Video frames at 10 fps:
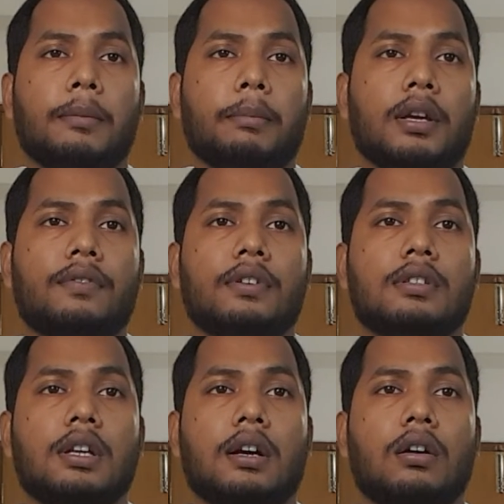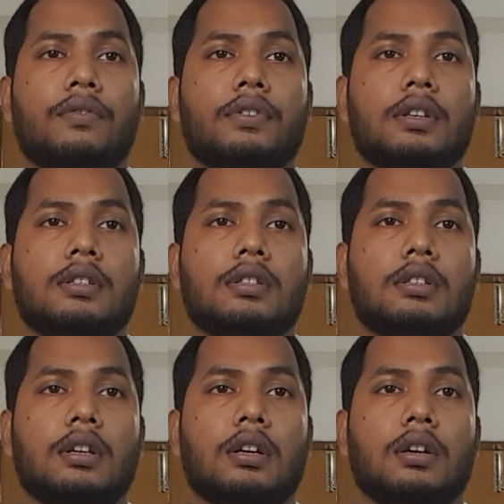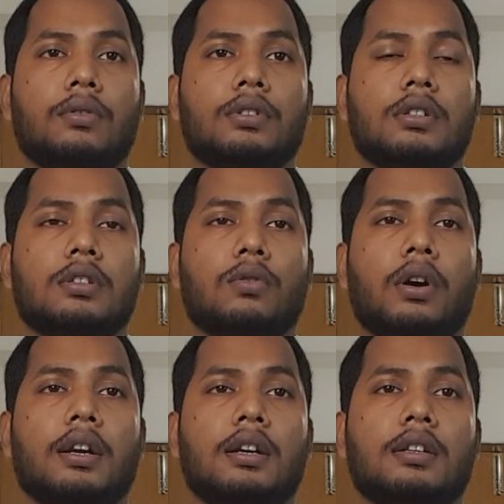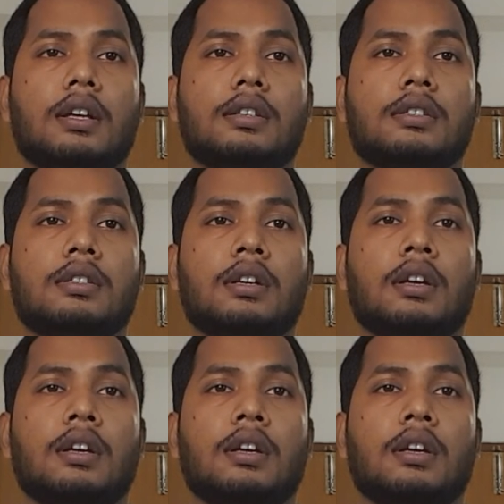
BFS Dhaka office, which is located in Taj